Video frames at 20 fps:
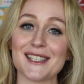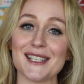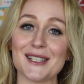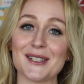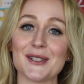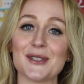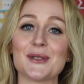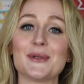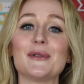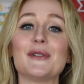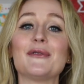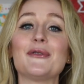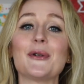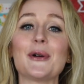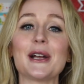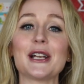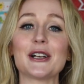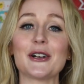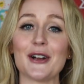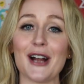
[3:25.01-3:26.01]
center to
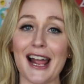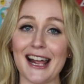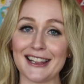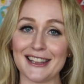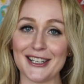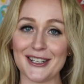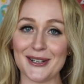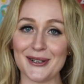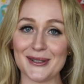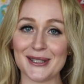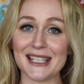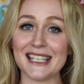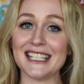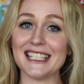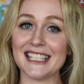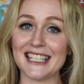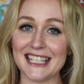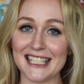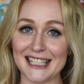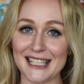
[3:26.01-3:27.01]
avoid a crack that goes
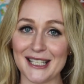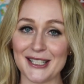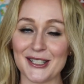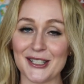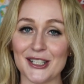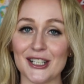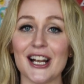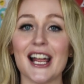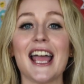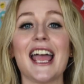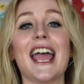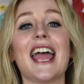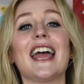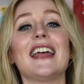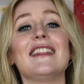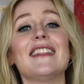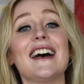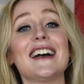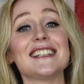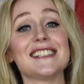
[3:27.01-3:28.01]
into the center
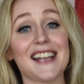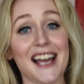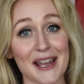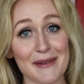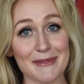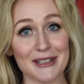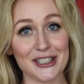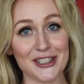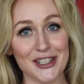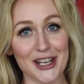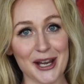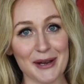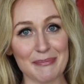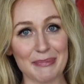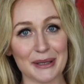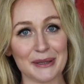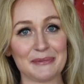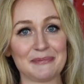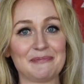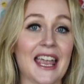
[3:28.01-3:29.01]
and that diamond shape.